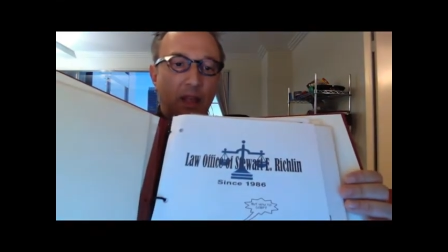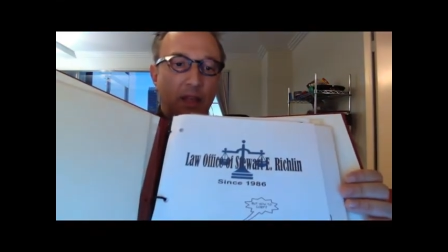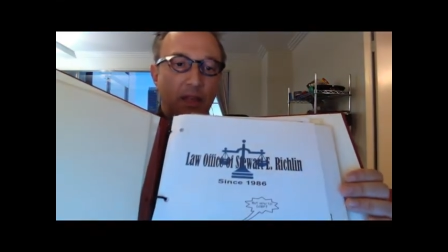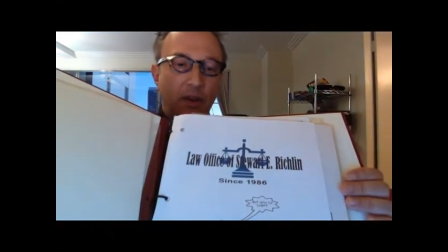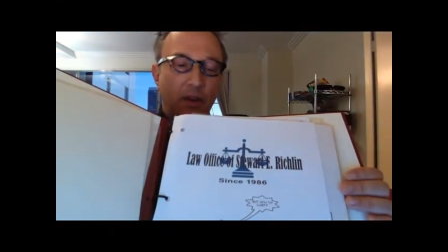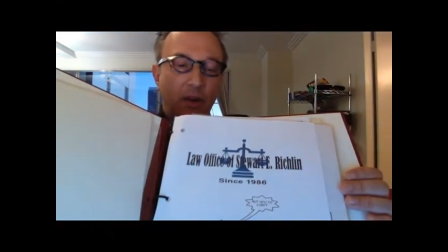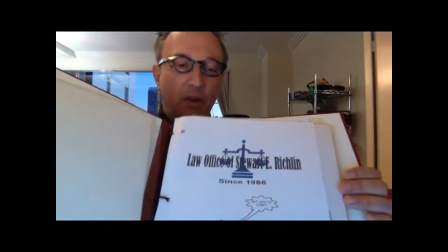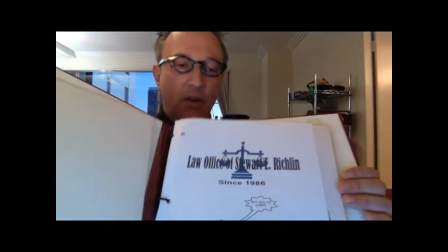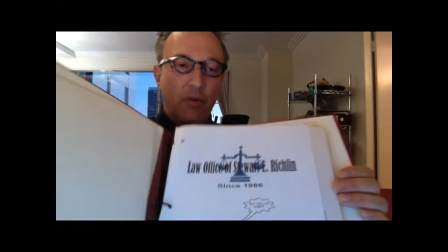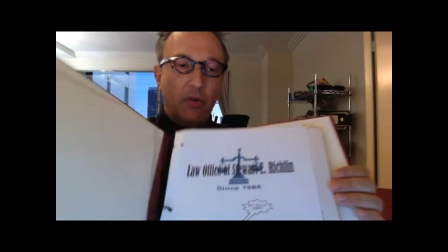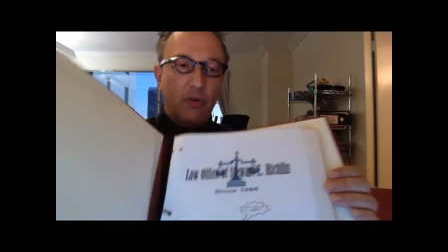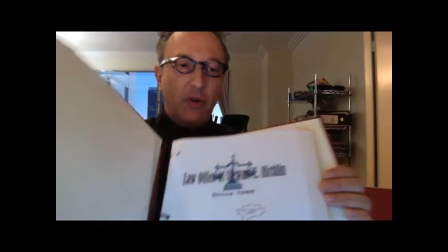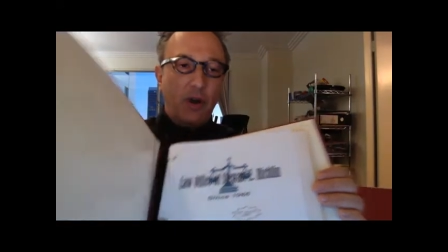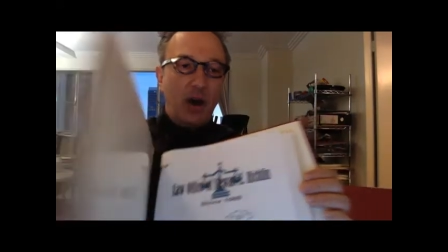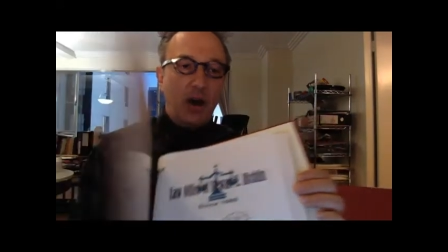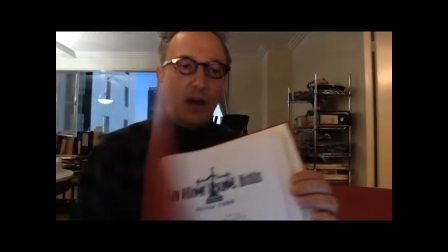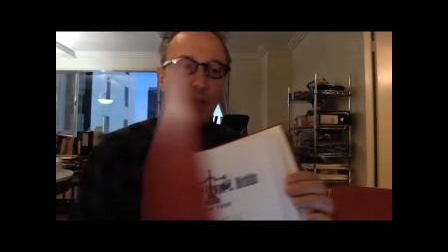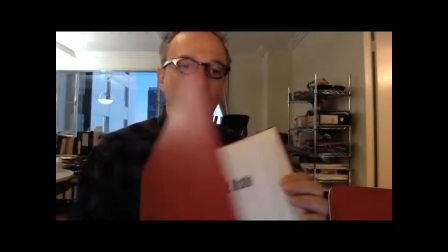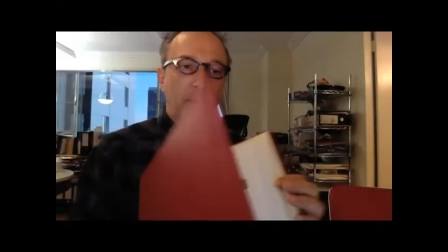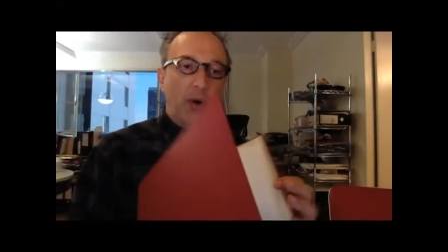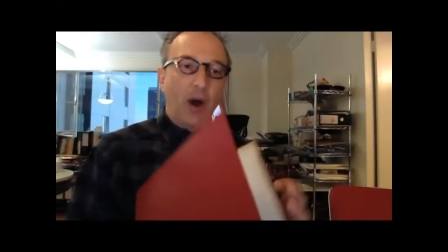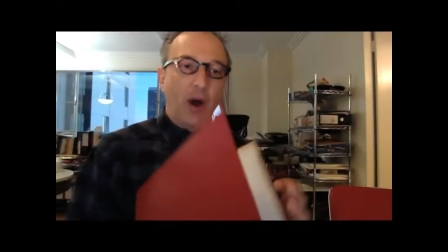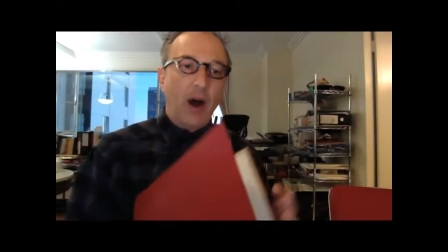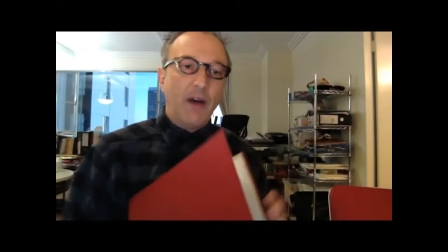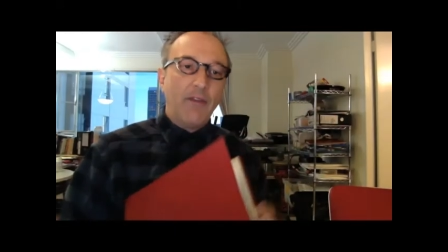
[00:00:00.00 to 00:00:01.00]
their own
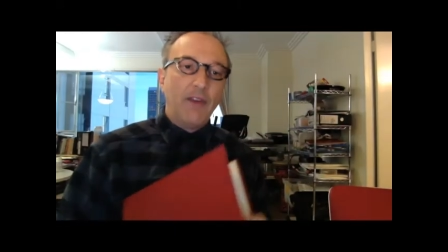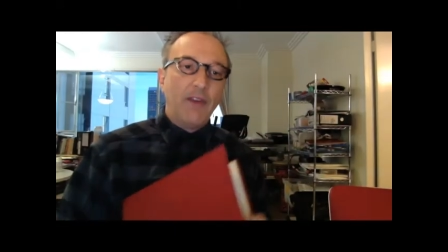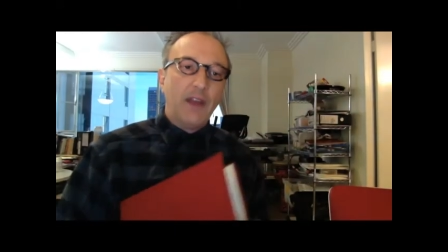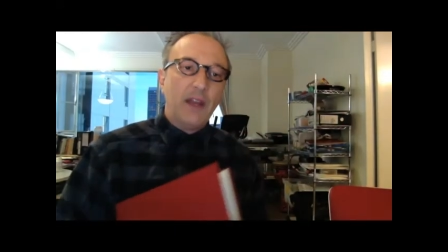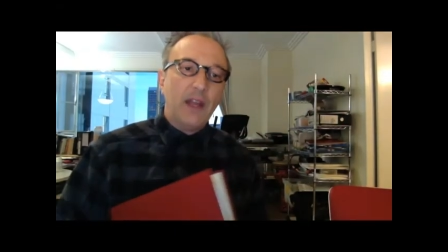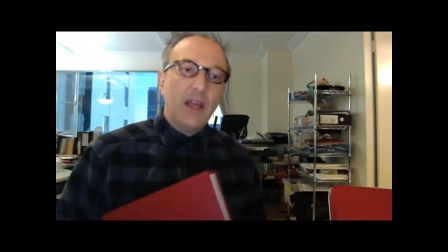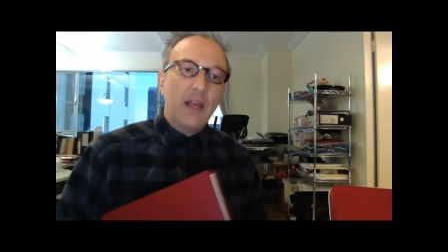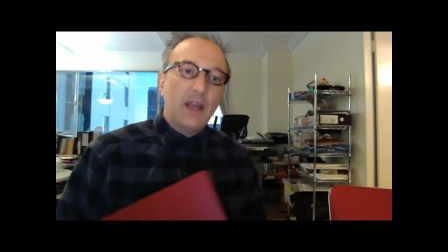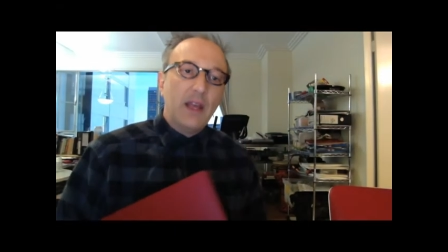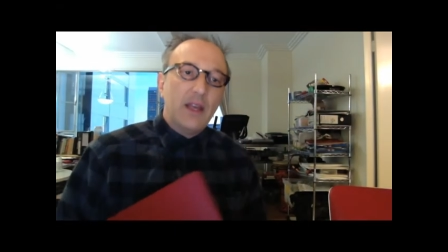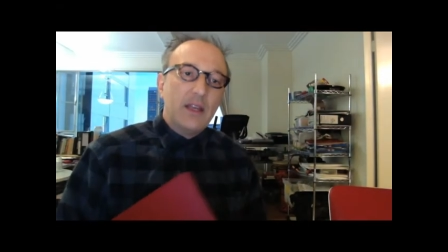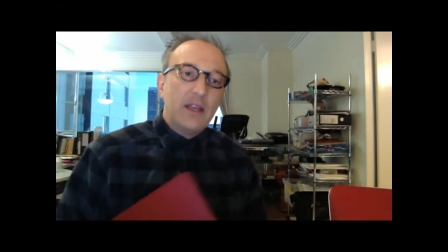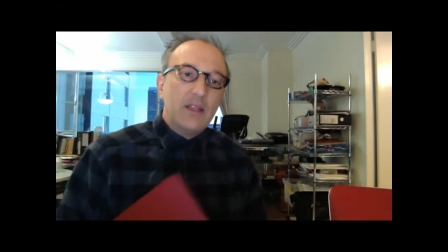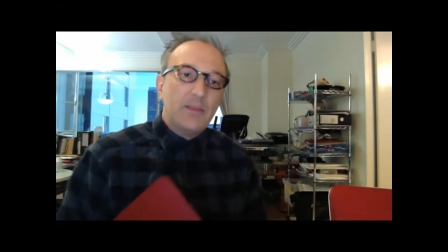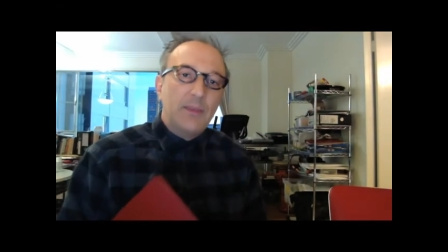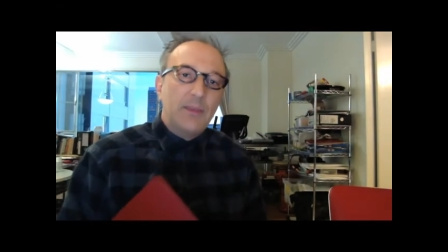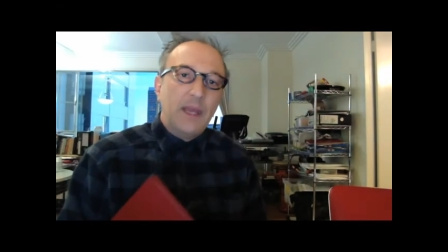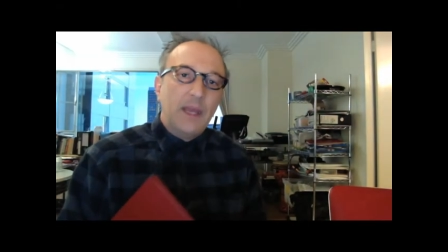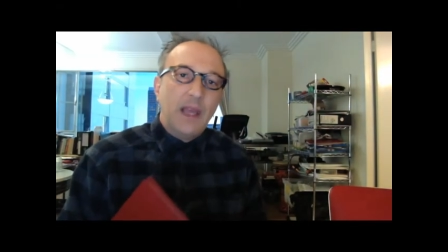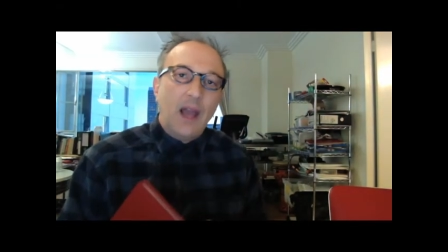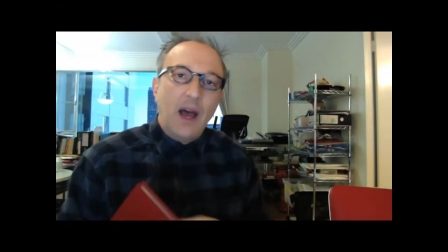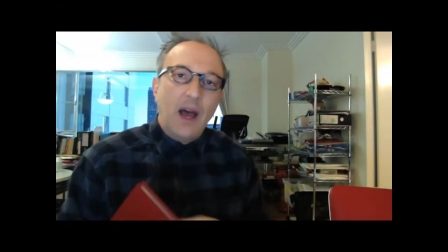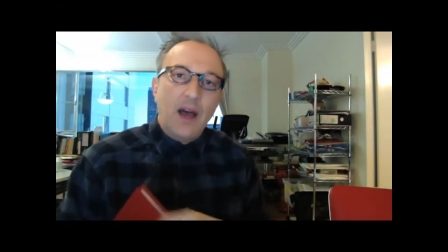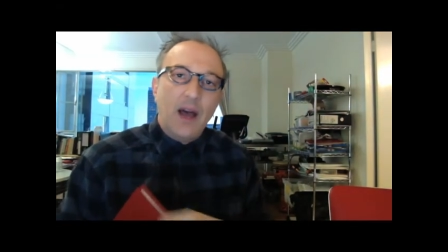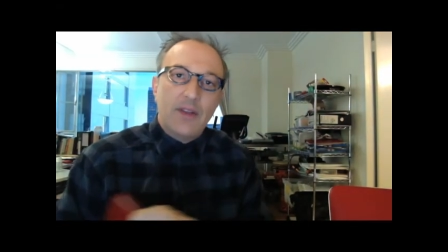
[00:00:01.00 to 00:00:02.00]
nonprofit is
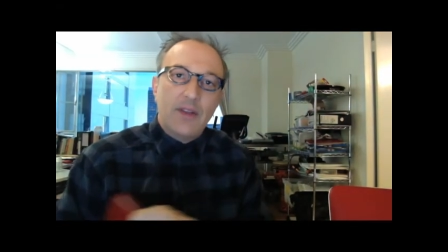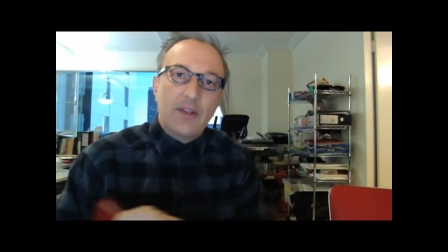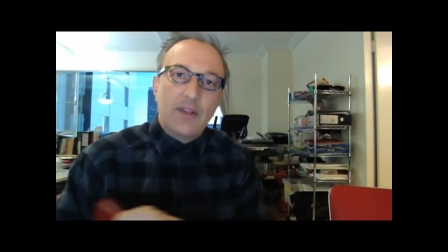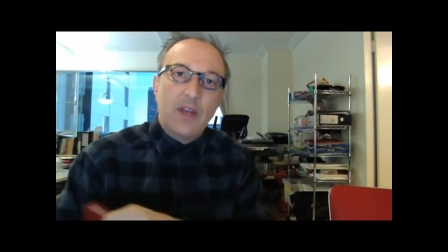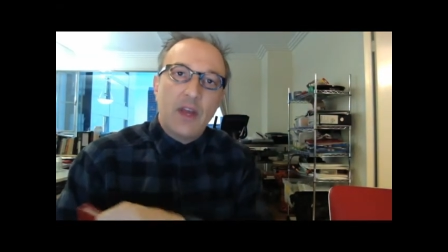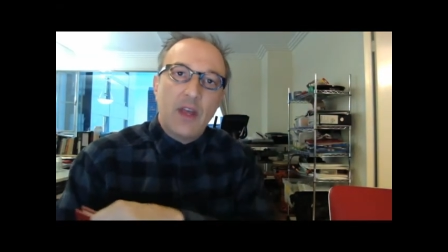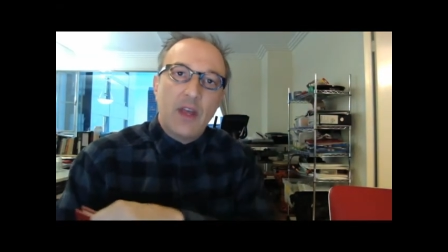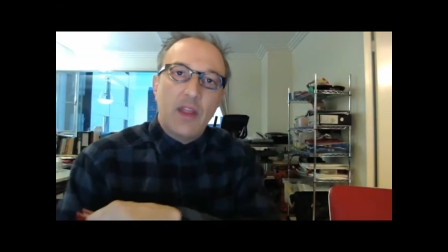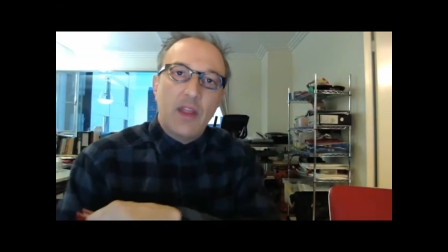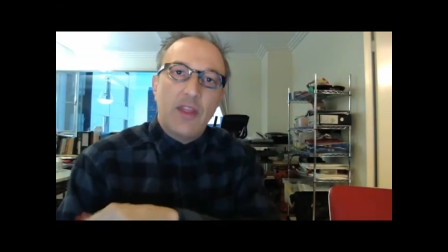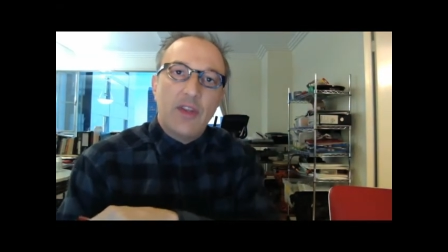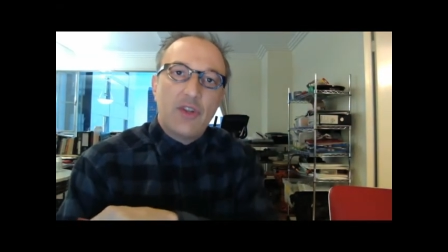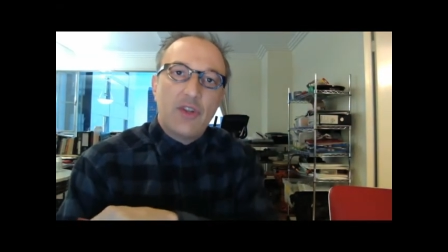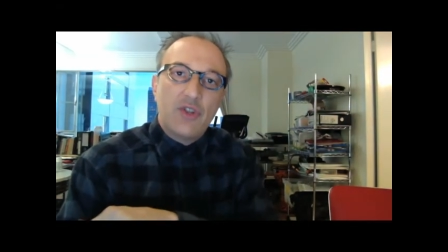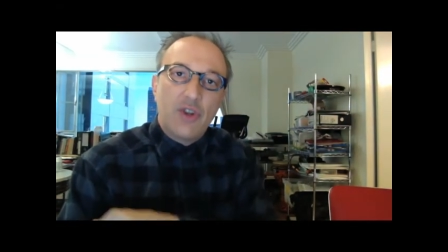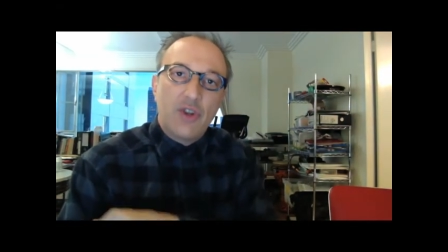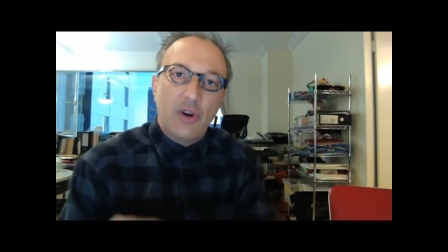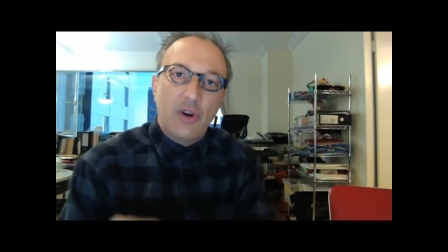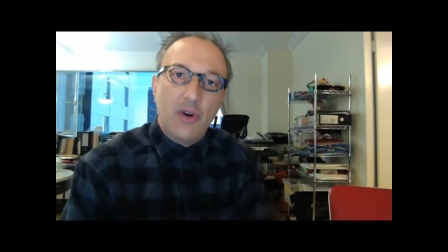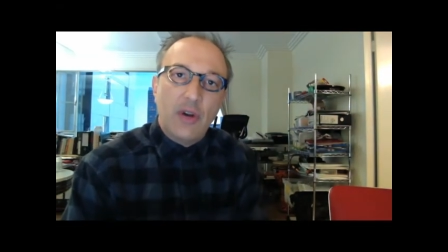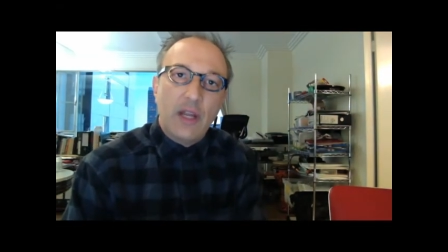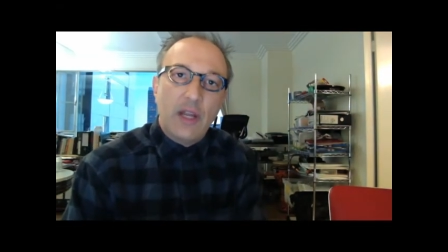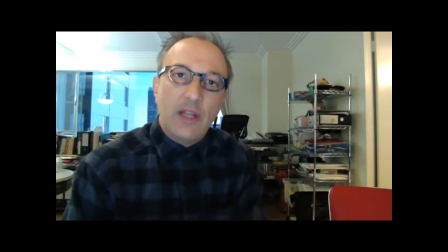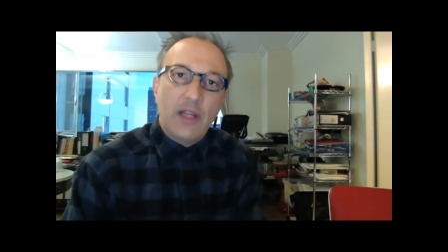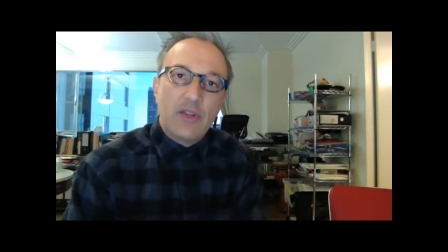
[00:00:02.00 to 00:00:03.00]
because the
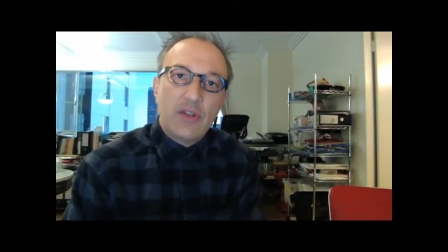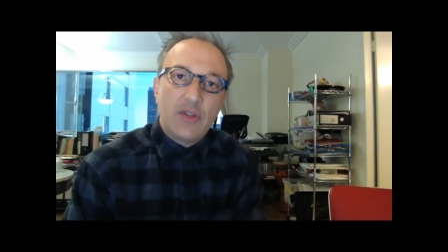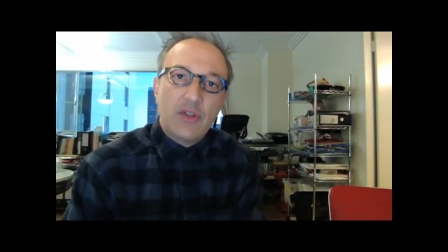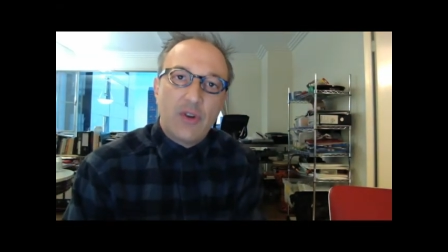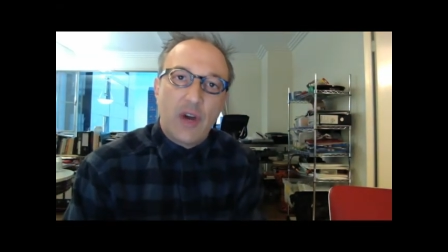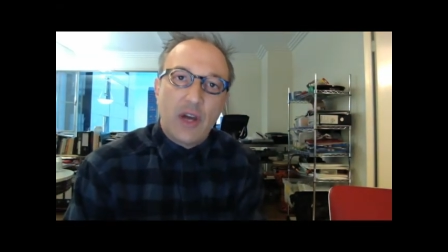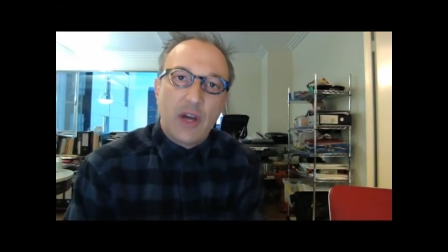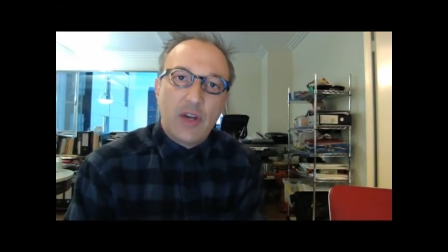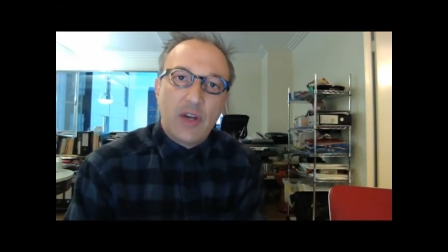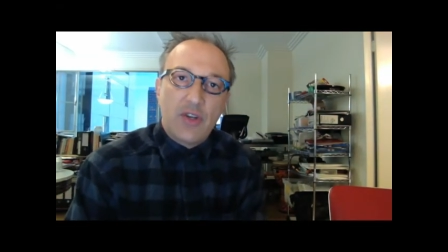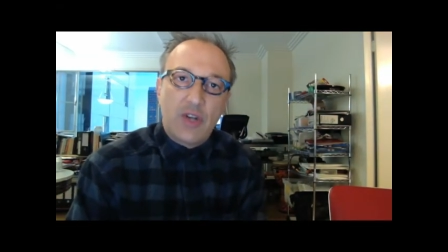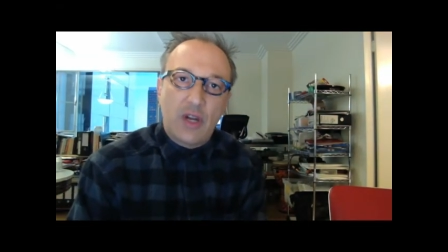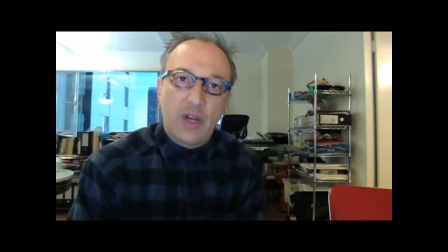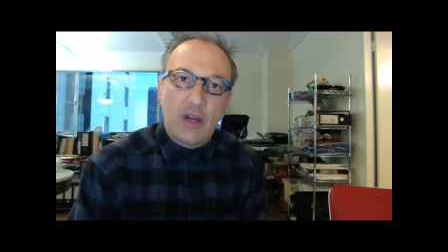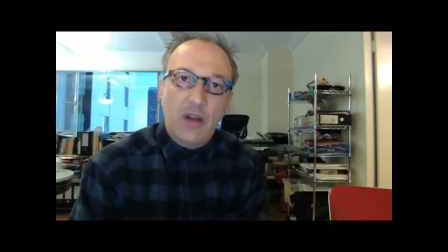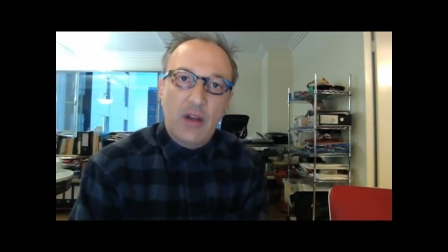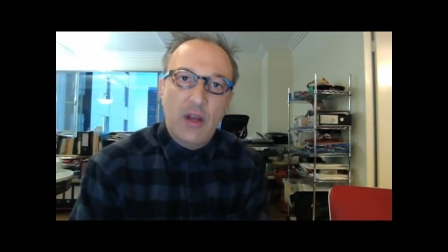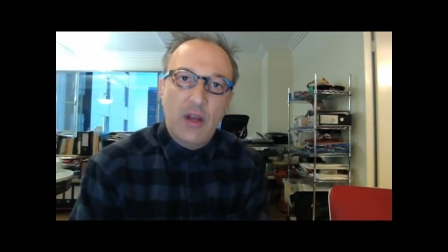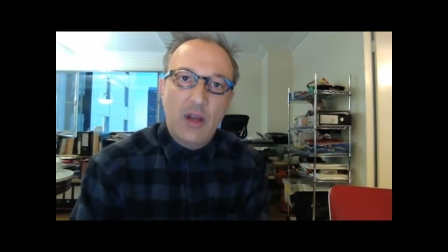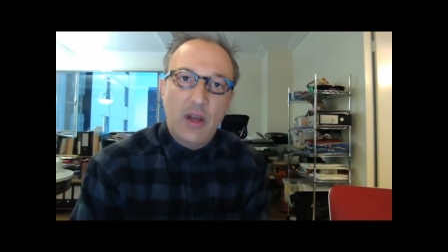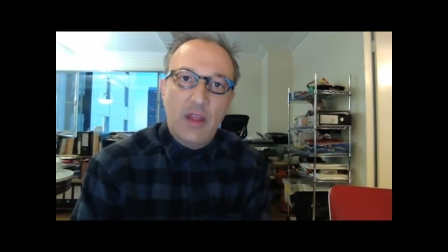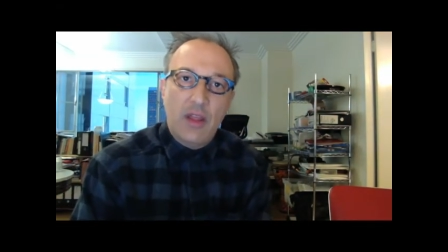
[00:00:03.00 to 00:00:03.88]
jury instruction